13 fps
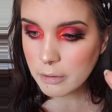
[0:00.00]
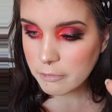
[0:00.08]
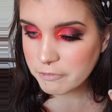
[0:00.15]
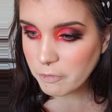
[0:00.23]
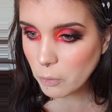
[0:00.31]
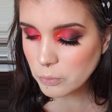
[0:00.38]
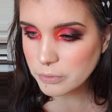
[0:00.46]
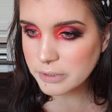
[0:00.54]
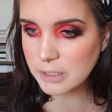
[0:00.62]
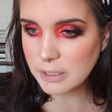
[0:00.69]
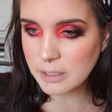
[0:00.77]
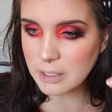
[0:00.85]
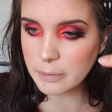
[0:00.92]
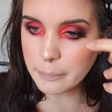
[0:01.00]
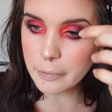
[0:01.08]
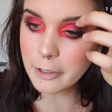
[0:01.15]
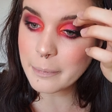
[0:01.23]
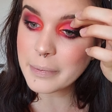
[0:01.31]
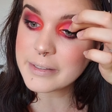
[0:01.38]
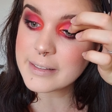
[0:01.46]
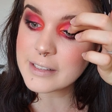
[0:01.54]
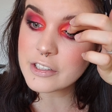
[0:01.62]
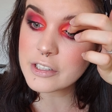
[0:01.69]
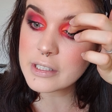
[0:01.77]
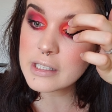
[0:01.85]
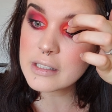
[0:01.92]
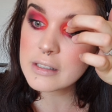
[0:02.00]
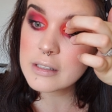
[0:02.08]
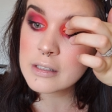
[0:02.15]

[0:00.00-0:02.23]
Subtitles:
folded in a weird position.